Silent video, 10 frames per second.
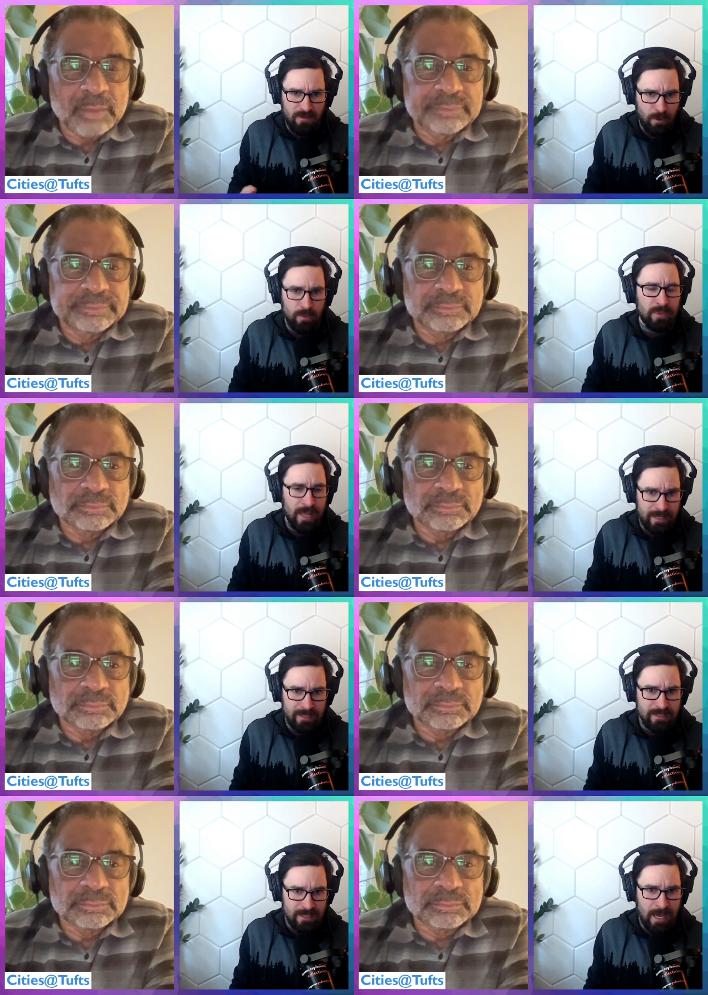Speaker 1: urban planning
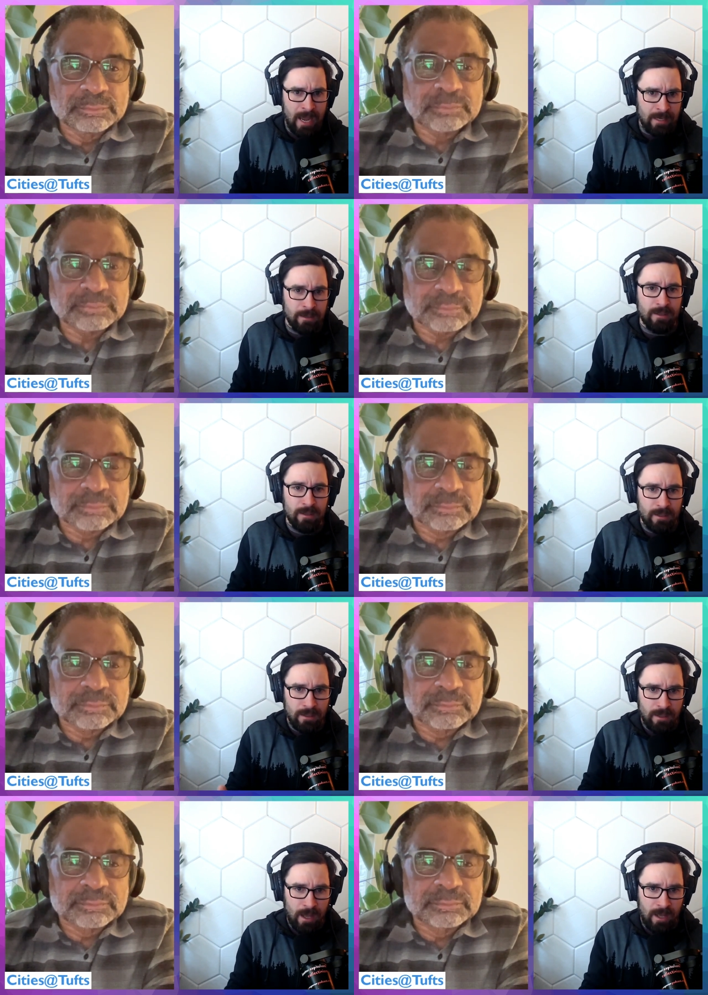and design,
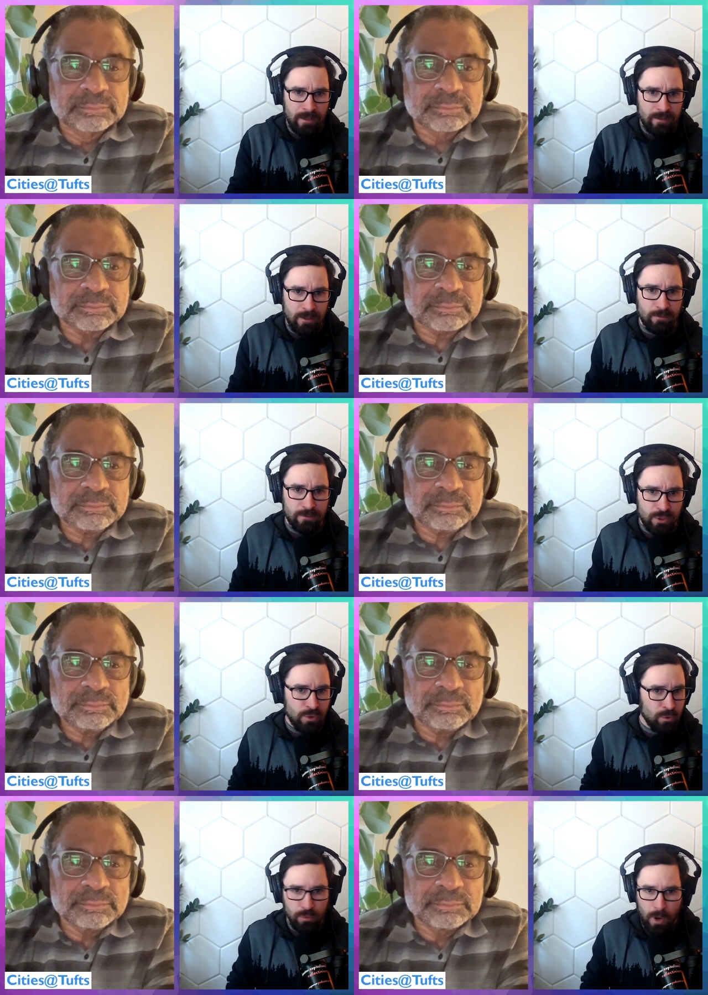uh, you know,
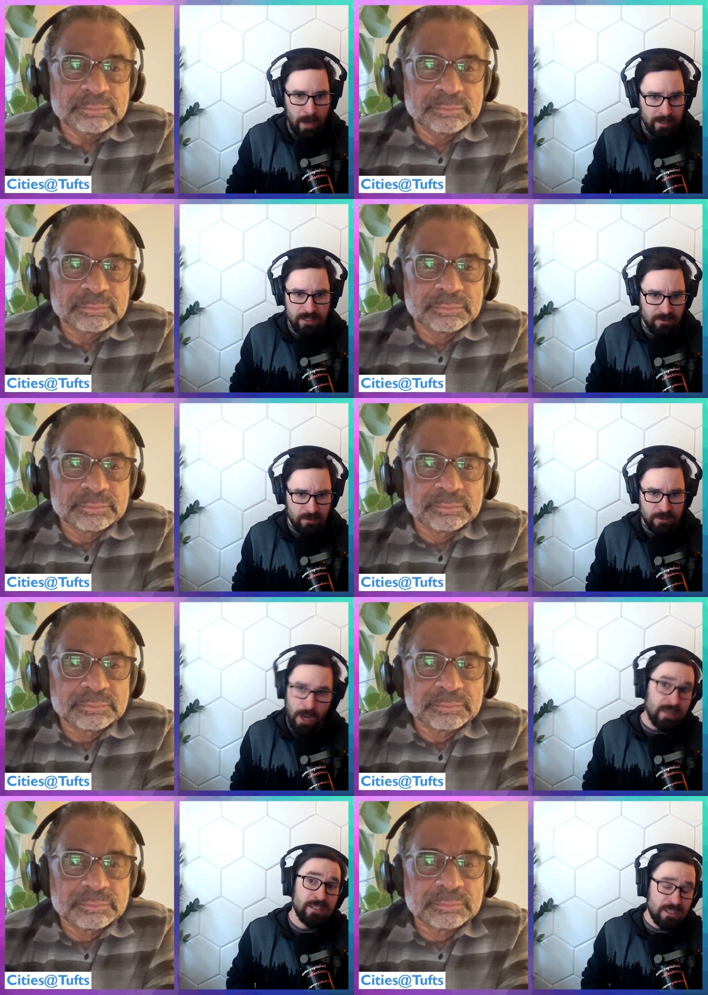to audience of,
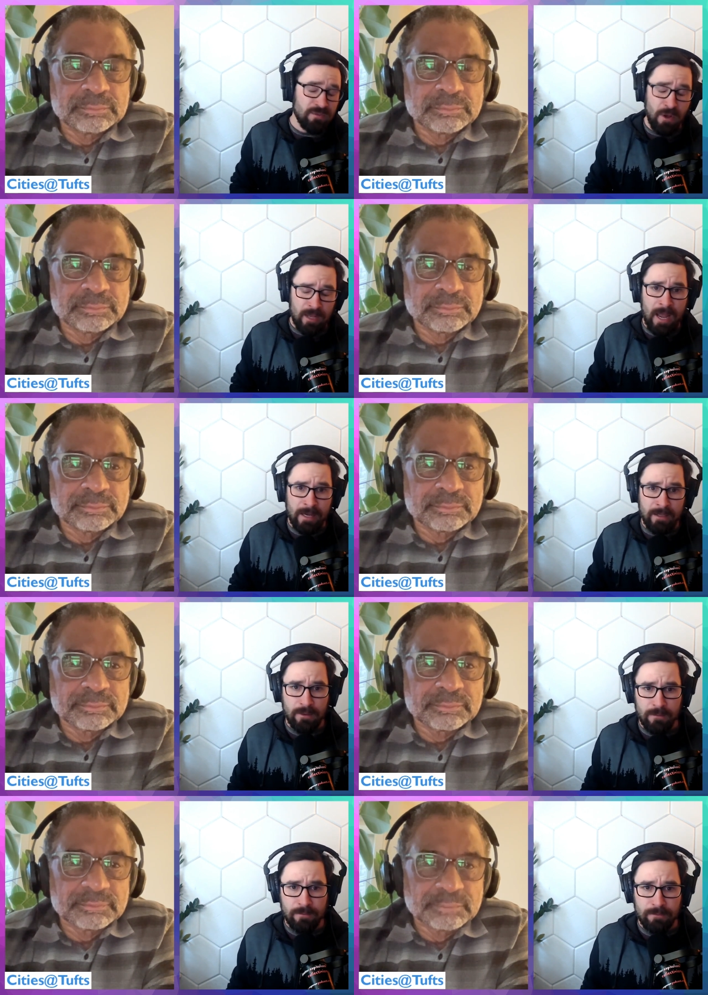audiences of all kind.
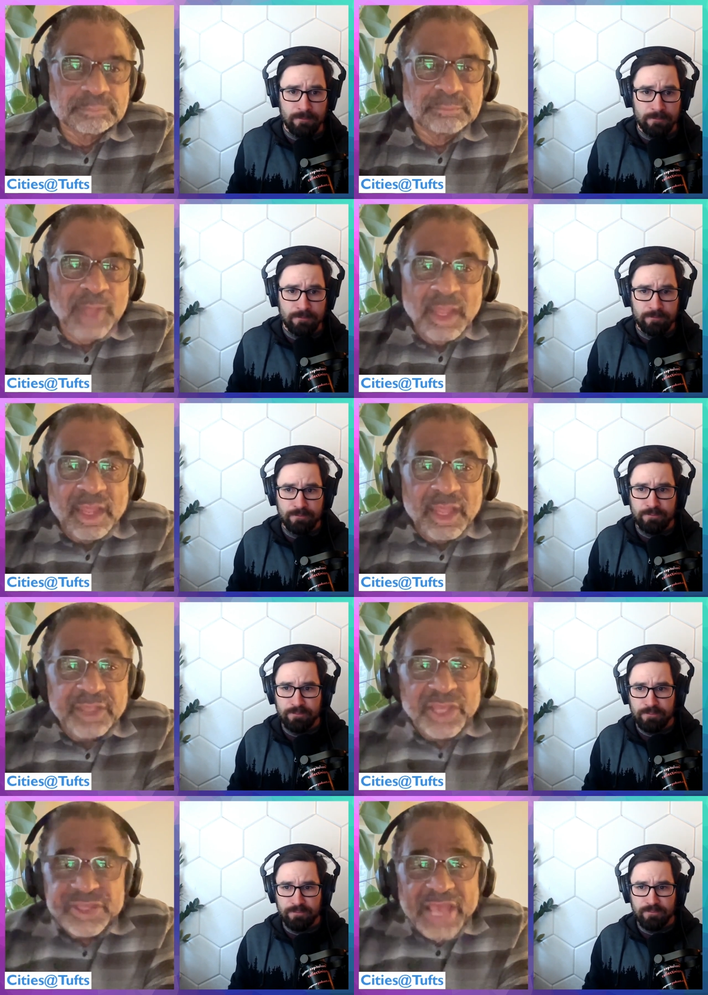
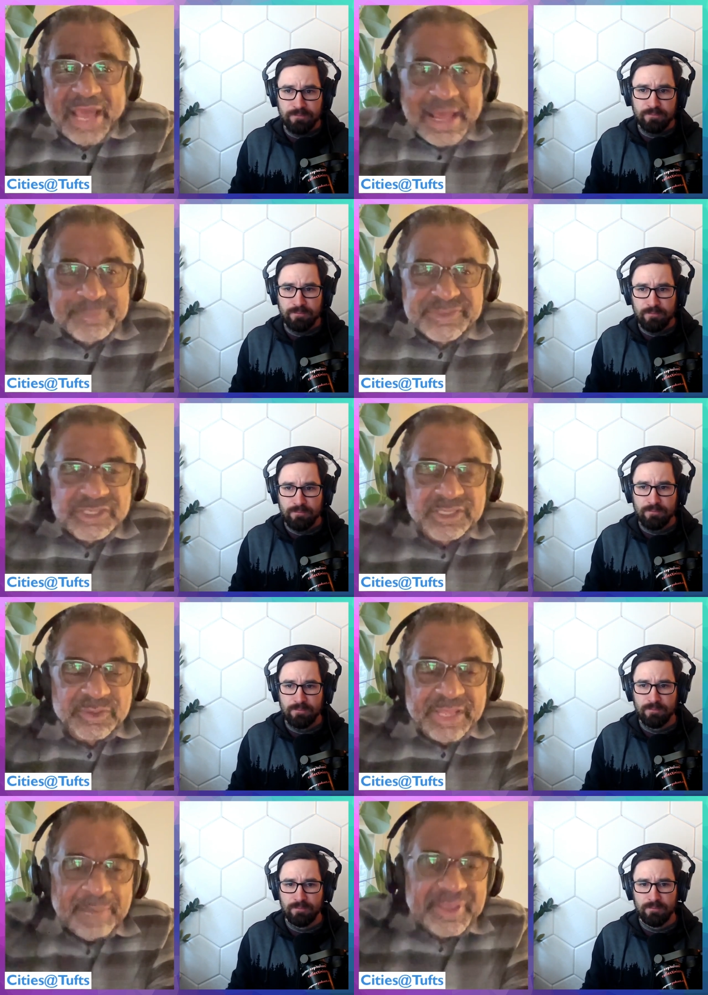
Speaker 2: Yeah,
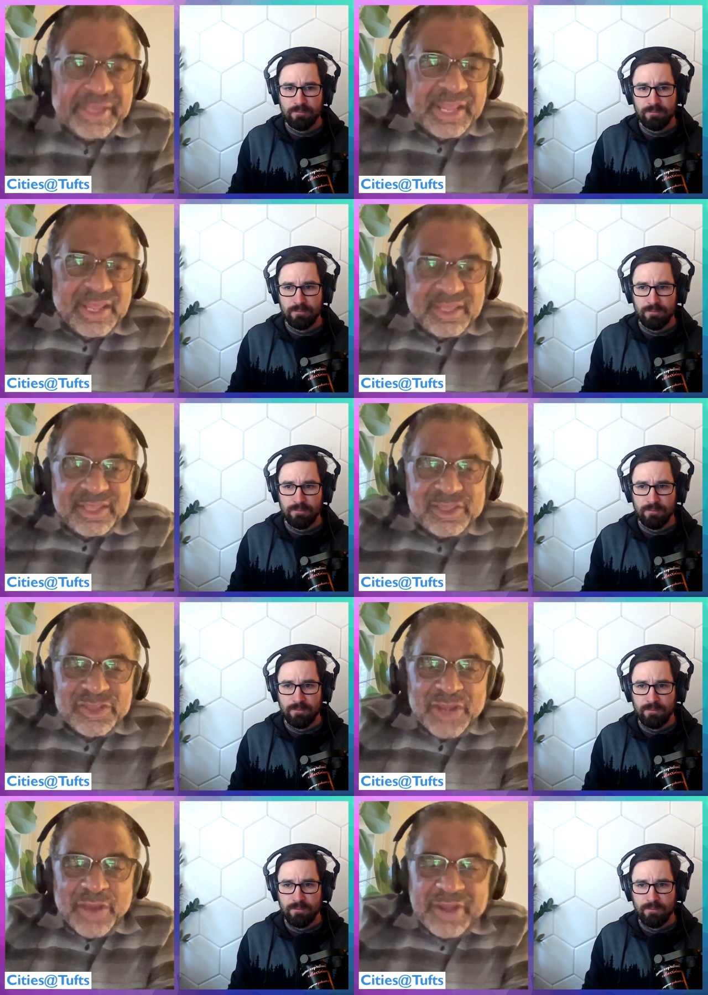absolutely. I mean,
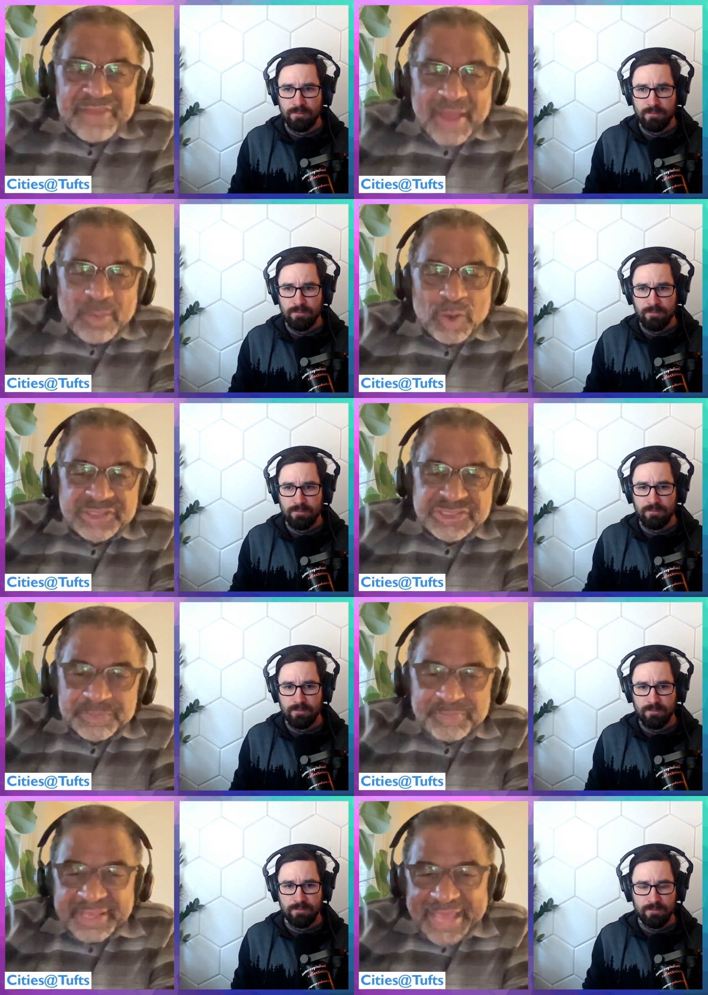you know, and if I were
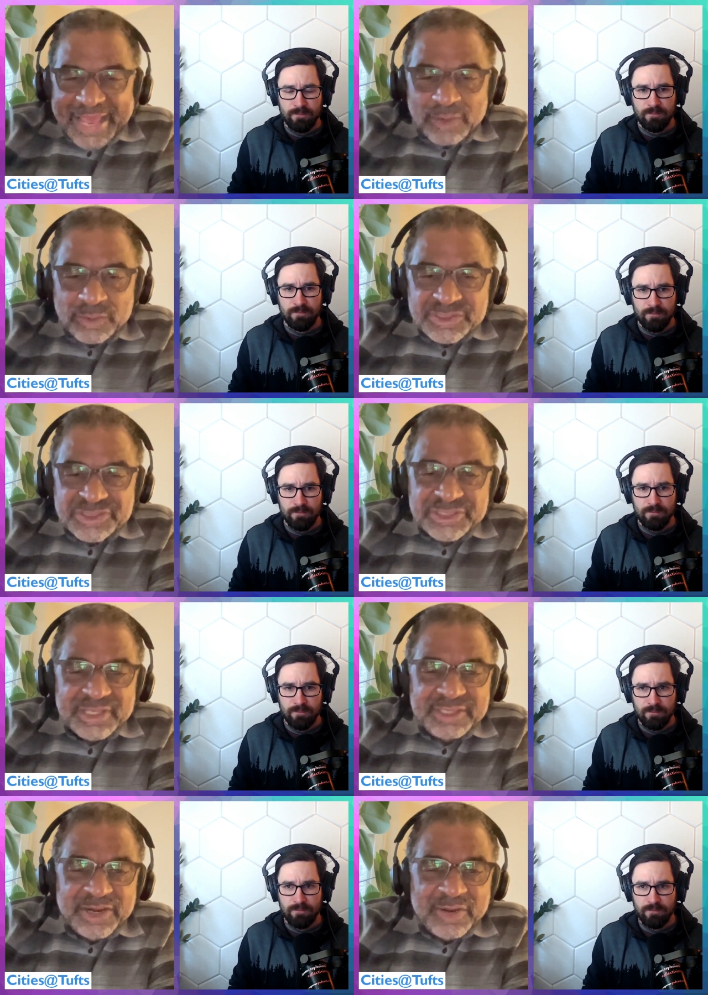to pick
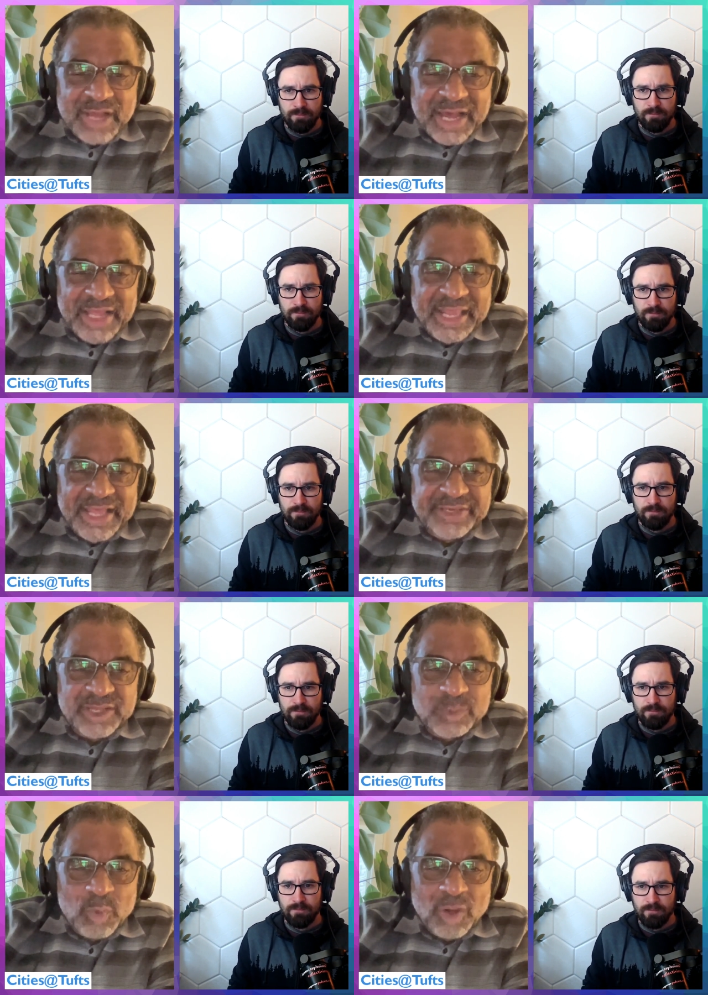out, uh, you know, a
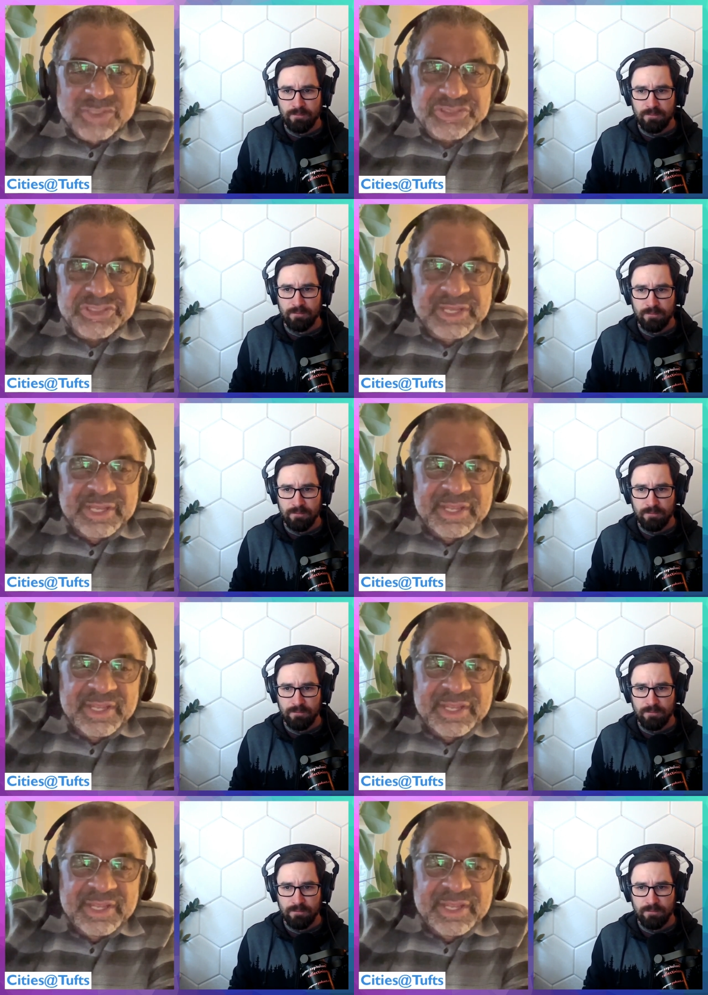highlight, it was